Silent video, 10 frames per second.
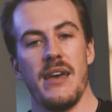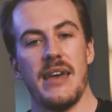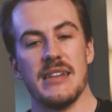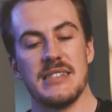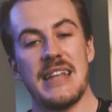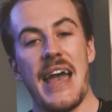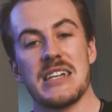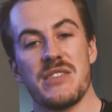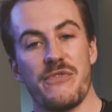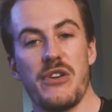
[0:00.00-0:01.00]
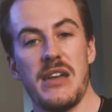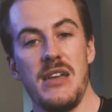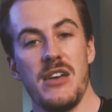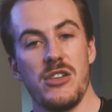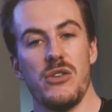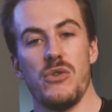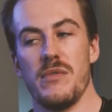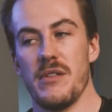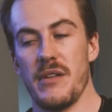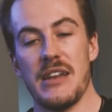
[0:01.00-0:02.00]
It is tax-free.
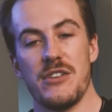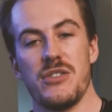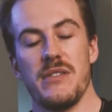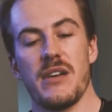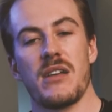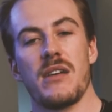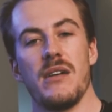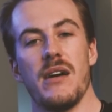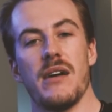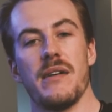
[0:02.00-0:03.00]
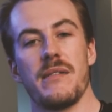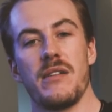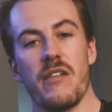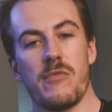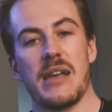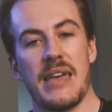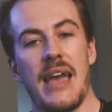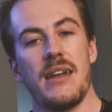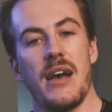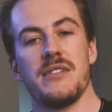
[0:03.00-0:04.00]
The government
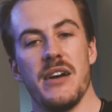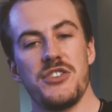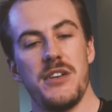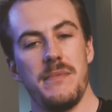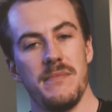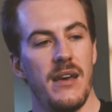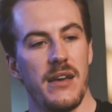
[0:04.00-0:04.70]
cannot touch it.